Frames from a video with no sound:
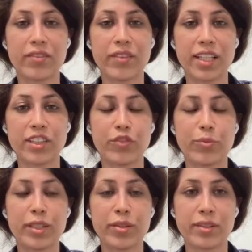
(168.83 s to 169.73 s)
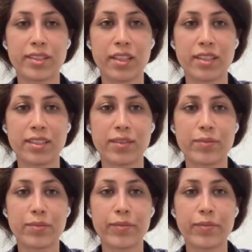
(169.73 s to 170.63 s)
and we achieve better results.
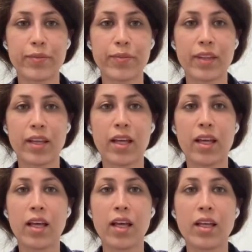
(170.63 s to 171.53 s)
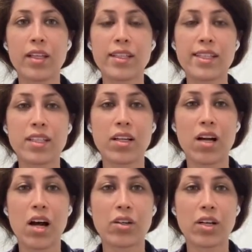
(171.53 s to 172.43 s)
These
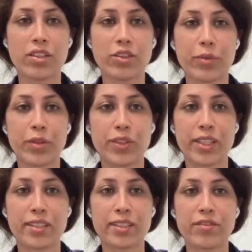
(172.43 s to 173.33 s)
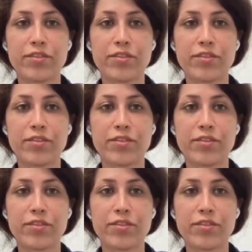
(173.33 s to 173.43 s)
are our contributions.